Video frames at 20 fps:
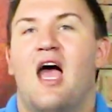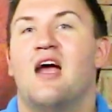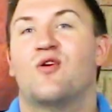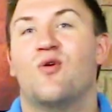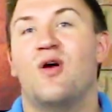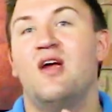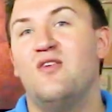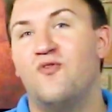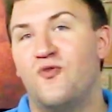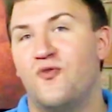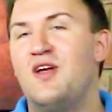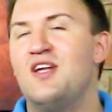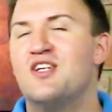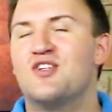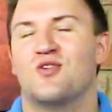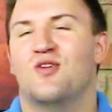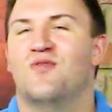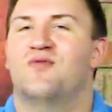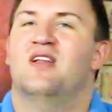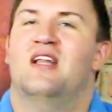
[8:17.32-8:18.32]
A great
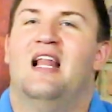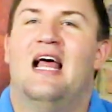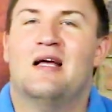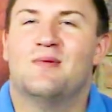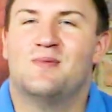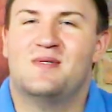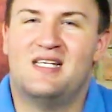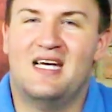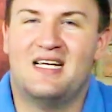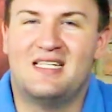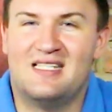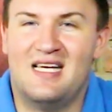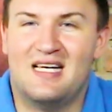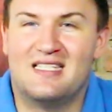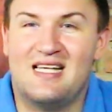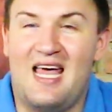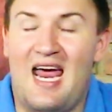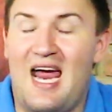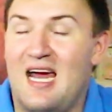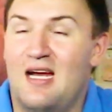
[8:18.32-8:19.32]
feature of the LAUBE
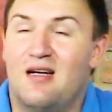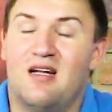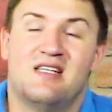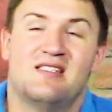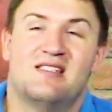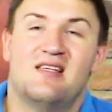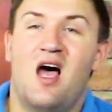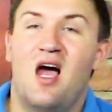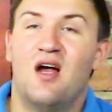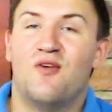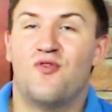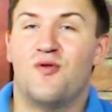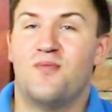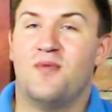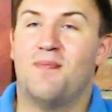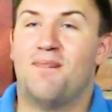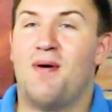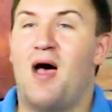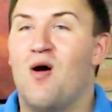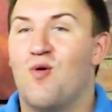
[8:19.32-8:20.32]
668, aside
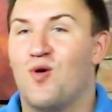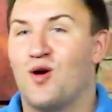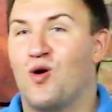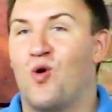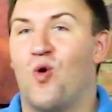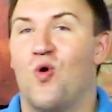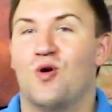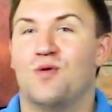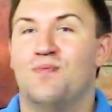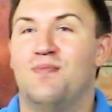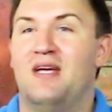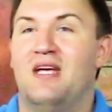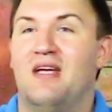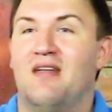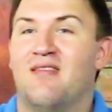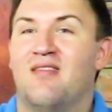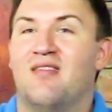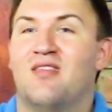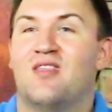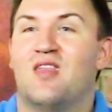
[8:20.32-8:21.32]
from the power cord
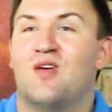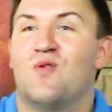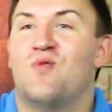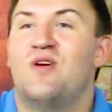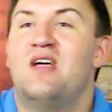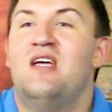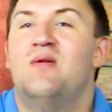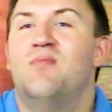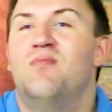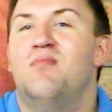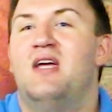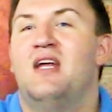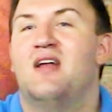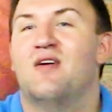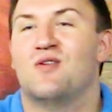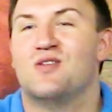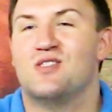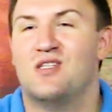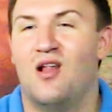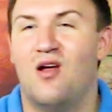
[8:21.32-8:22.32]
being 3
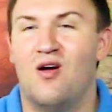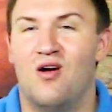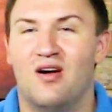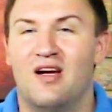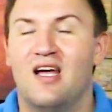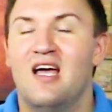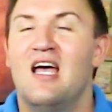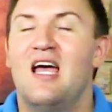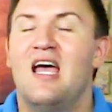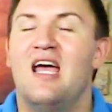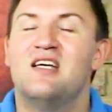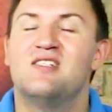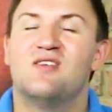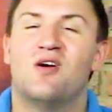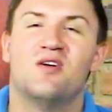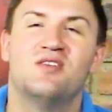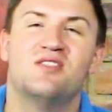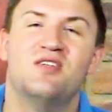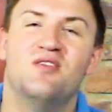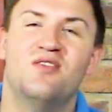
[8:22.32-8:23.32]
meters long, is
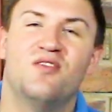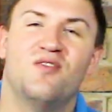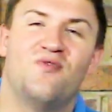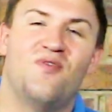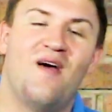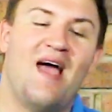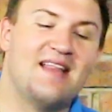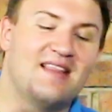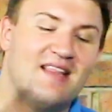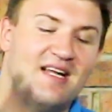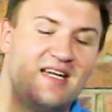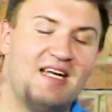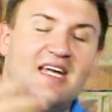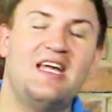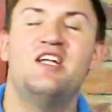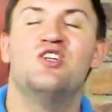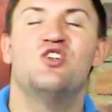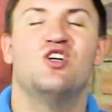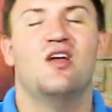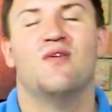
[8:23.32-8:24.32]
also the fact that
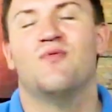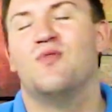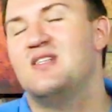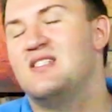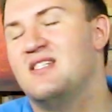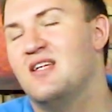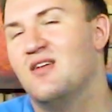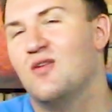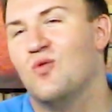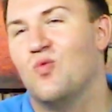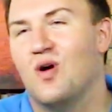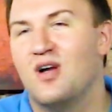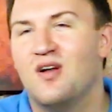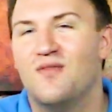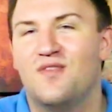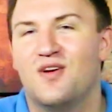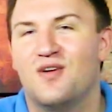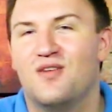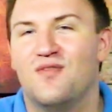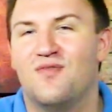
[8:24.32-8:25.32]
each and every single one
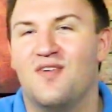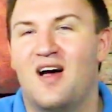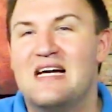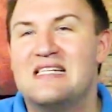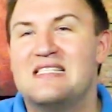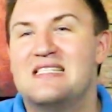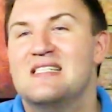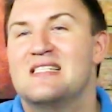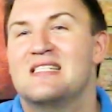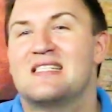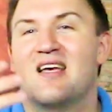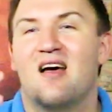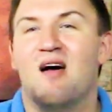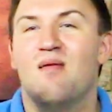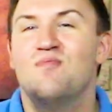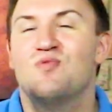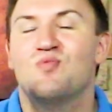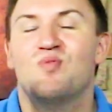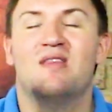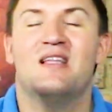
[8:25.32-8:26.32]
of their devices
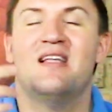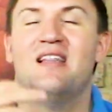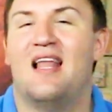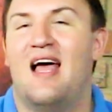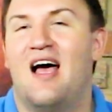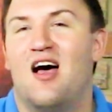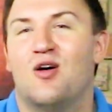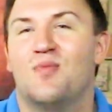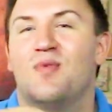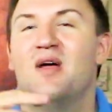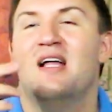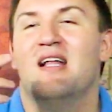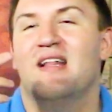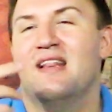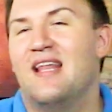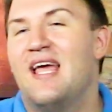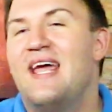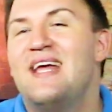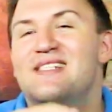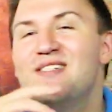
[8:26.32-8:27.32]
comes with a
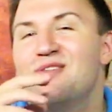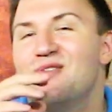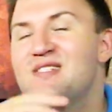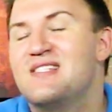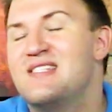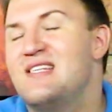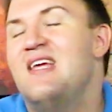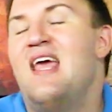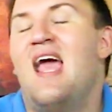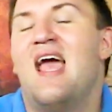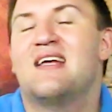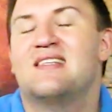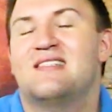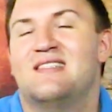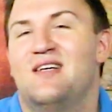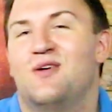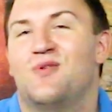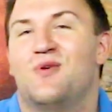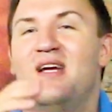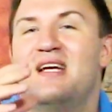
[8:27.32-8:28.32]
LAUBE Laser CX
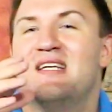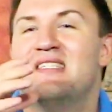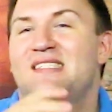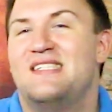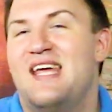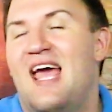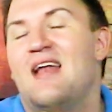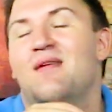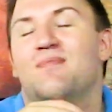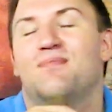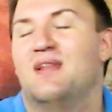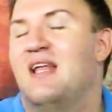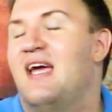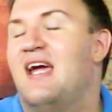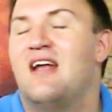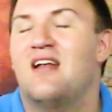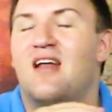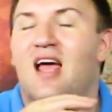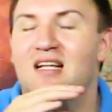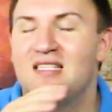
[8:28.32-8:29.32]
Series 10
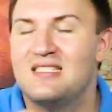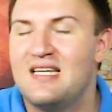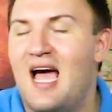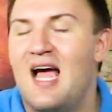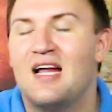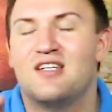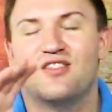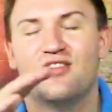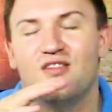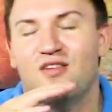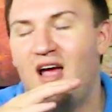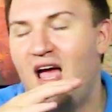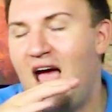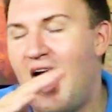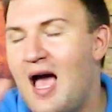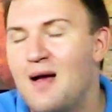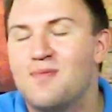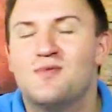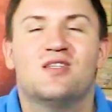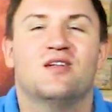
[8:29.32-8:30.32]
blade attached
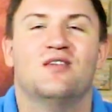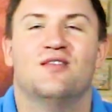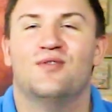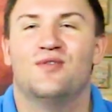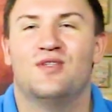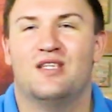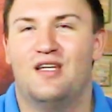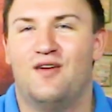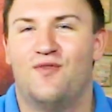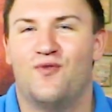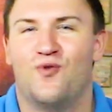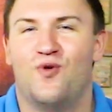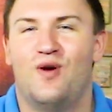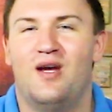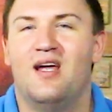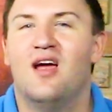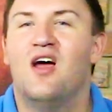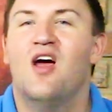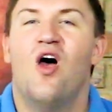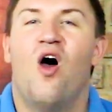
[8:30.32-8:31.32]
absolutely
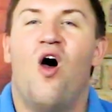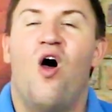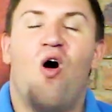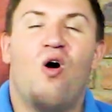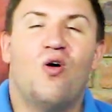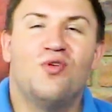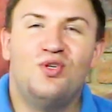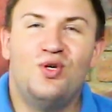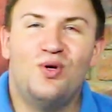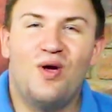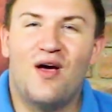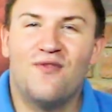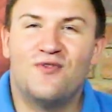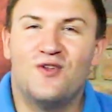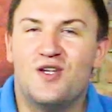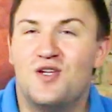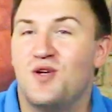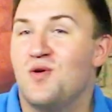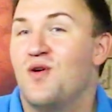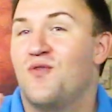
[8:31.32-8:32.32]
free. All you
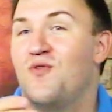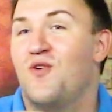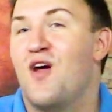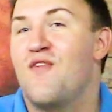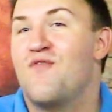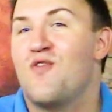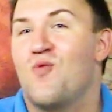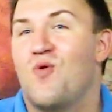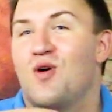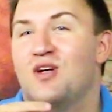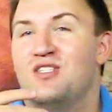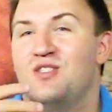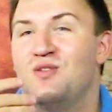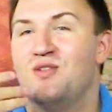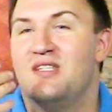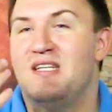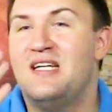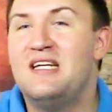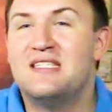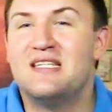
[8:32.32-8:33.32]
have to do if you ever want
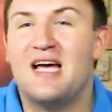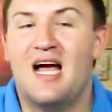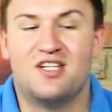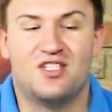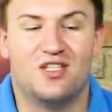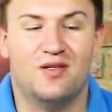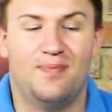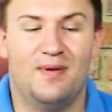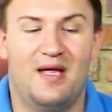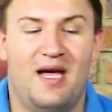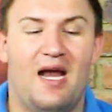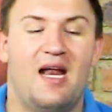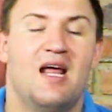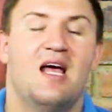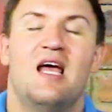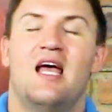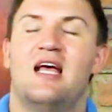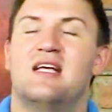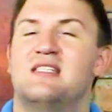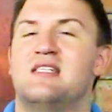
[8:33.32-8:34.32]
to detach the blade
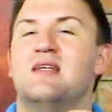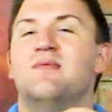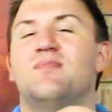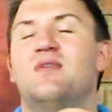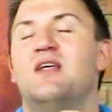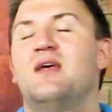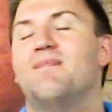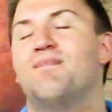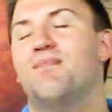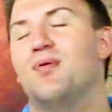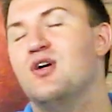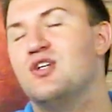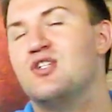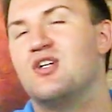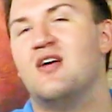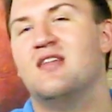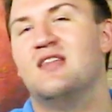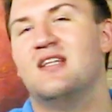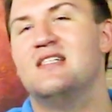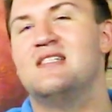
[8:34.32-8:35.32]
is simply
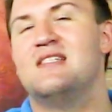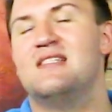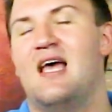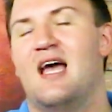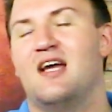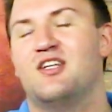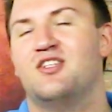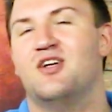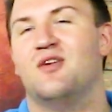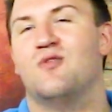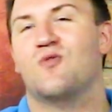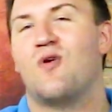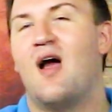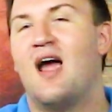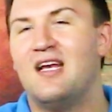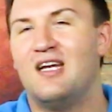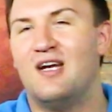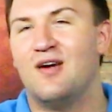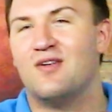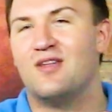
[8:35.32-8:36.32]
push on this section
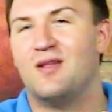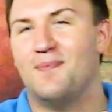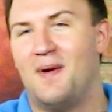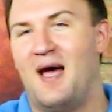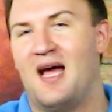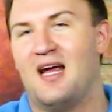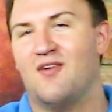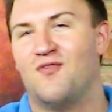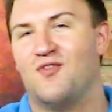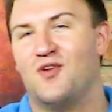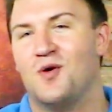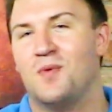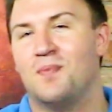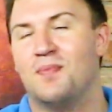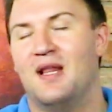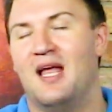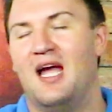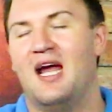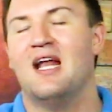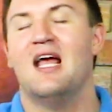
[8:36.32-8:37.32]
right here at the back of your
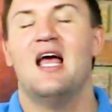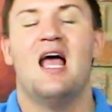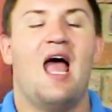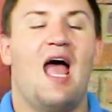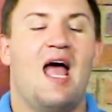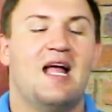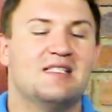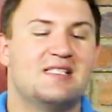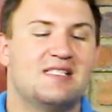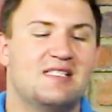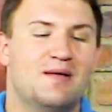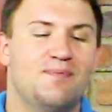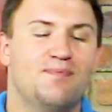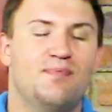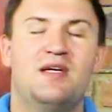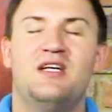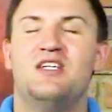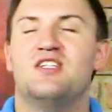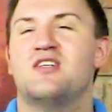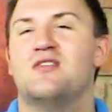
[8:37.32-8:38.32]
blade and
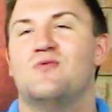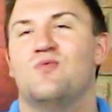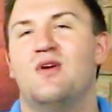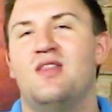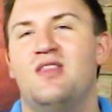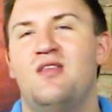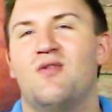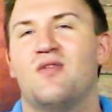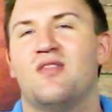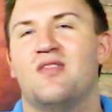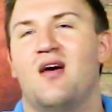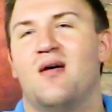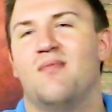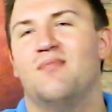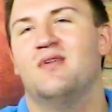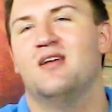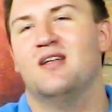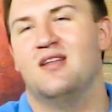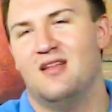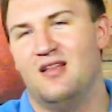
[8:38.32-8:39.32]
simply just with your
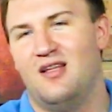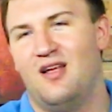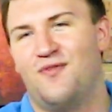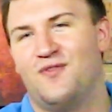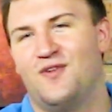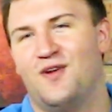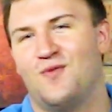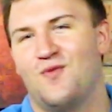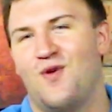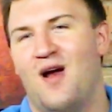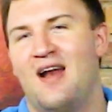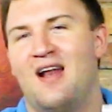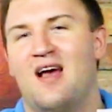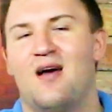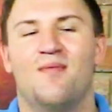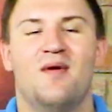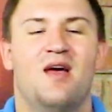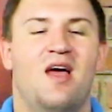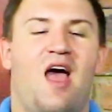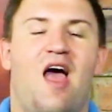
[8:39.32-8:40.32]
thumb lift it right
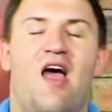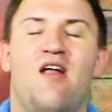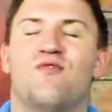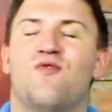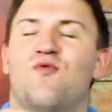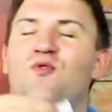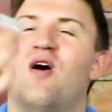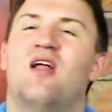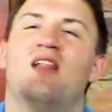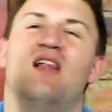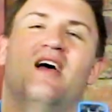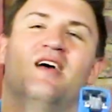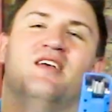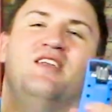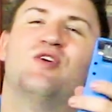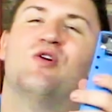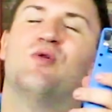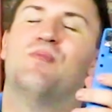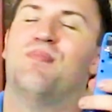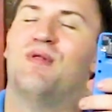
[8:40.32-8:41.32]
up, and voila,
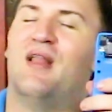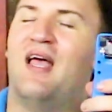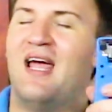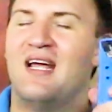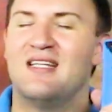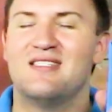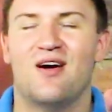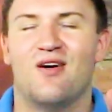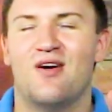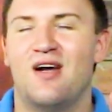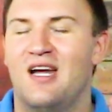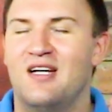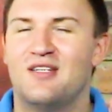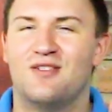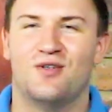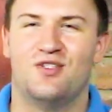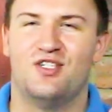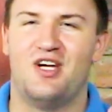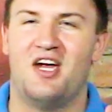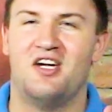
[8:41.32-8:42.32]
your blades are
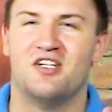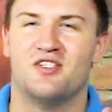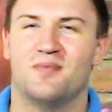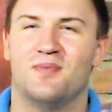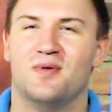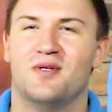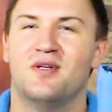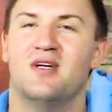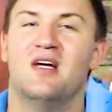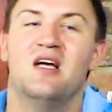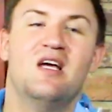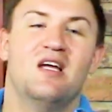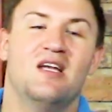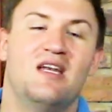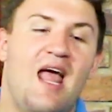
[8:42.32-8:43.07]
interchangeable.